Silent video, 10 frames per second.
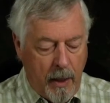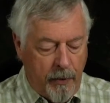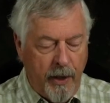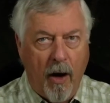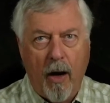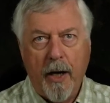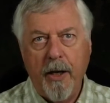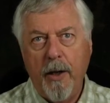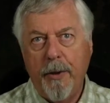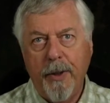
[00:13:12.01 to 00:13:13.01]
The
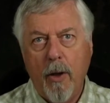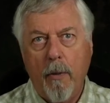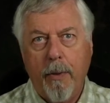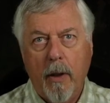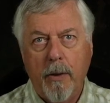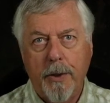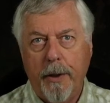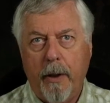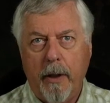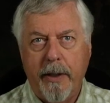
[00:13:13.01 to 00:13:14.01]
audio on GoPros
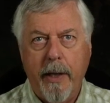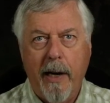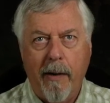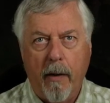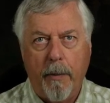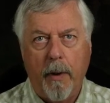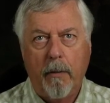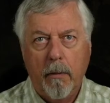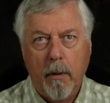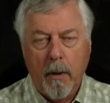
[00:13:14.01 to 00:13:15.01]
are terrible.
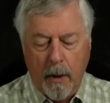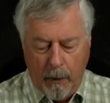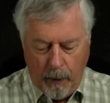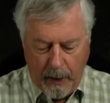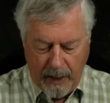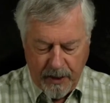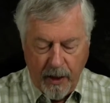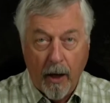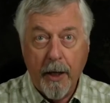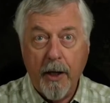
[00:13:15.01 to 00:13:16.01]
Whereas the
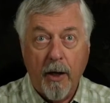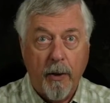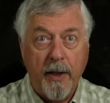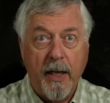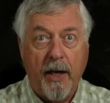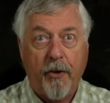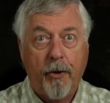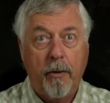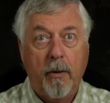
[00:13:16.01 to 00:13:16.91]
audio in this,